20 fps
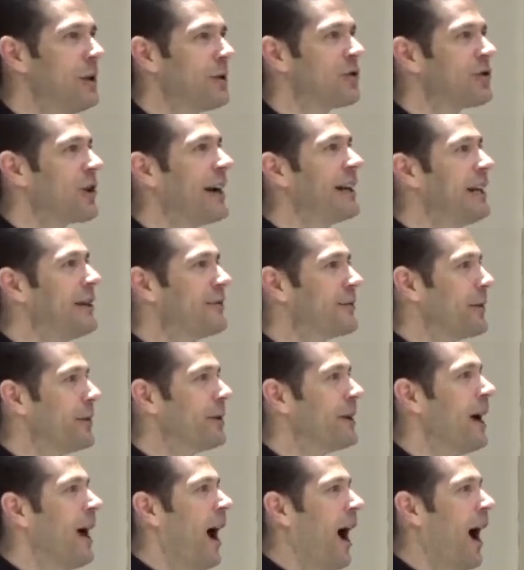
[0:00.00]
Chinese
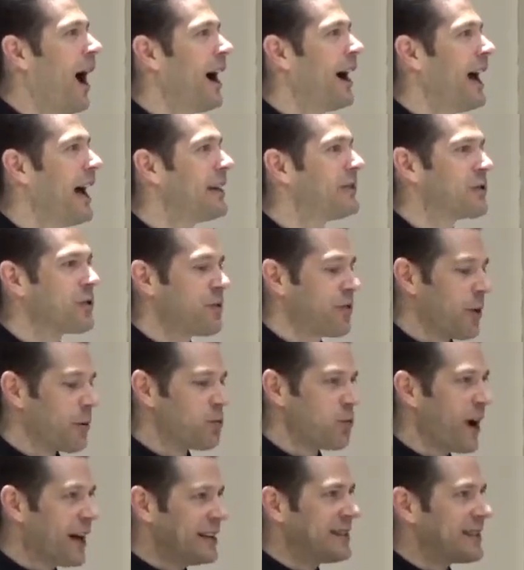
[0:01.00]
food, it's the
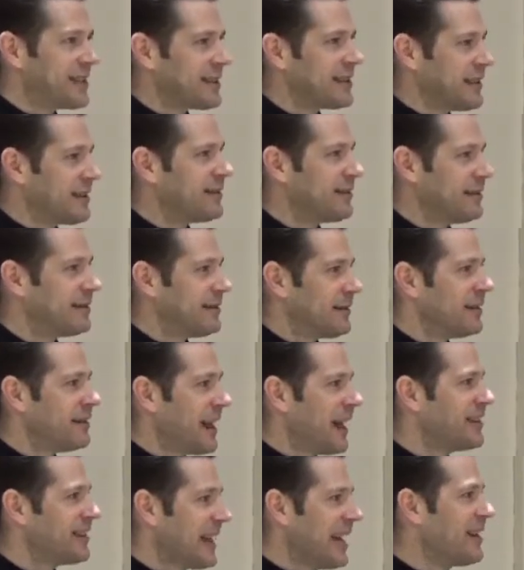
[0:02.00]
rice
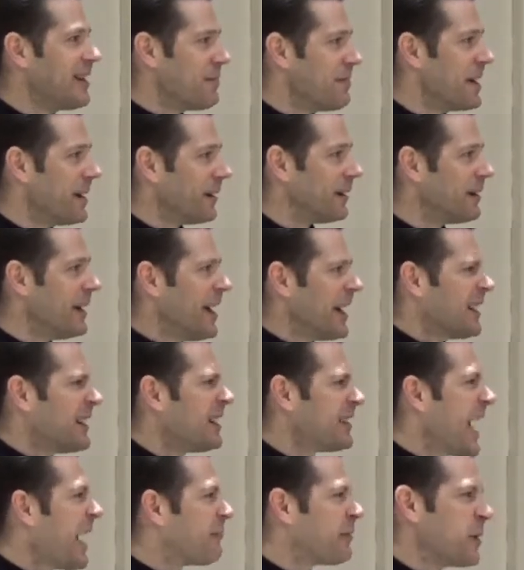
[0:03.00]
that's in the meal. Because
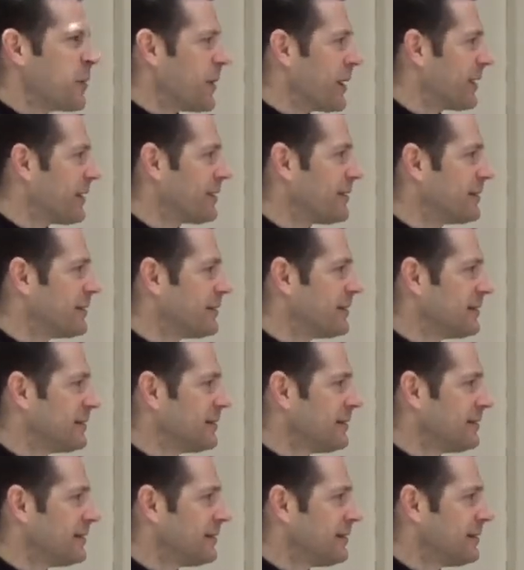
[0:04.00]
it's everywhere.
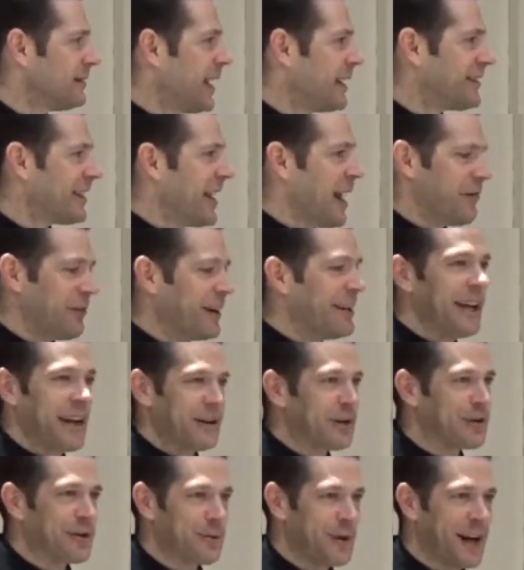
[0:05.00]
It's in every
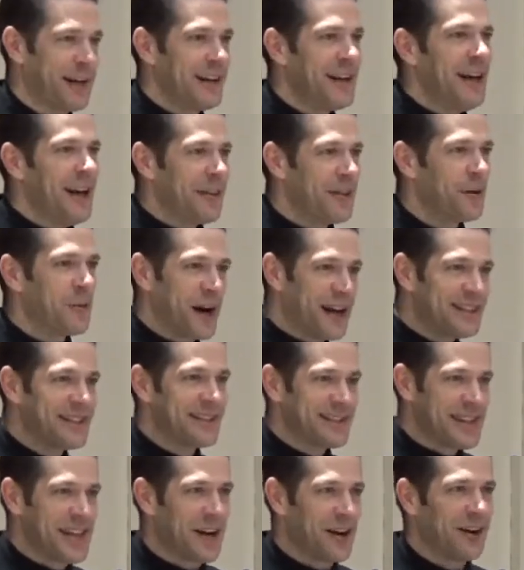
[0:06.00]
dish, right? The rice
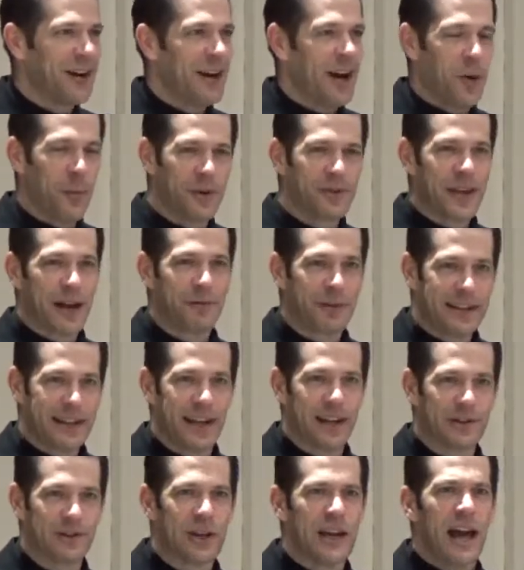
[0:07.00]
is there in almost every
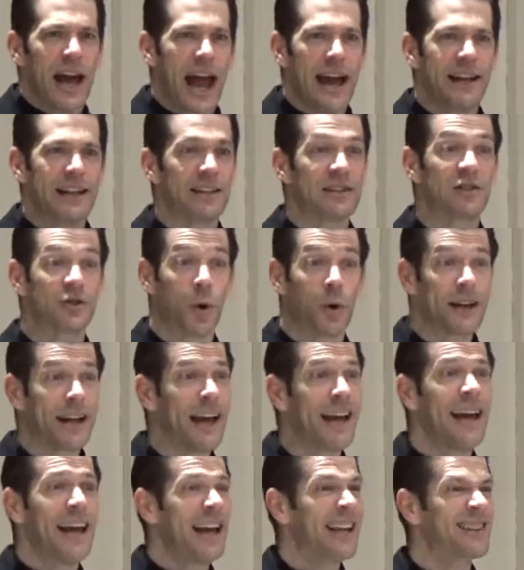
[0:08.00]
dish. And the
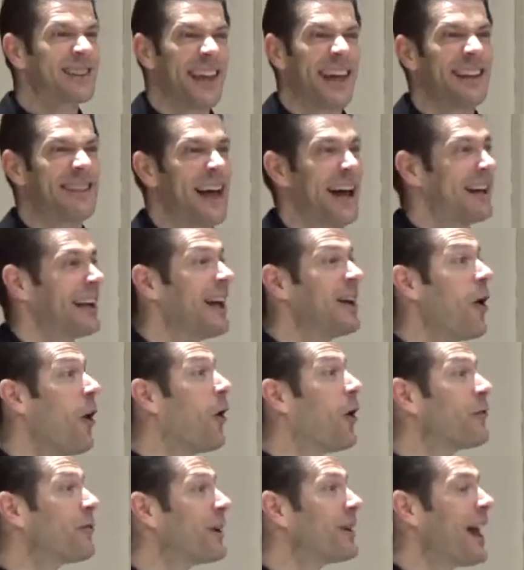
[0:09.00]
storge is like that. In
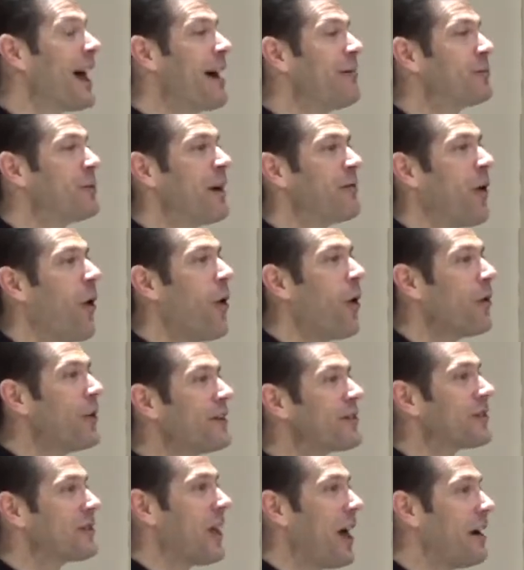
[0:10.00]
all of our lives, we have all
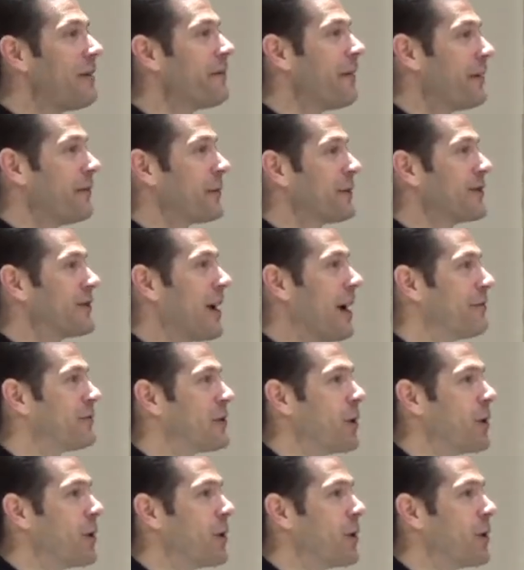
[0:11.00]
this love for stuff.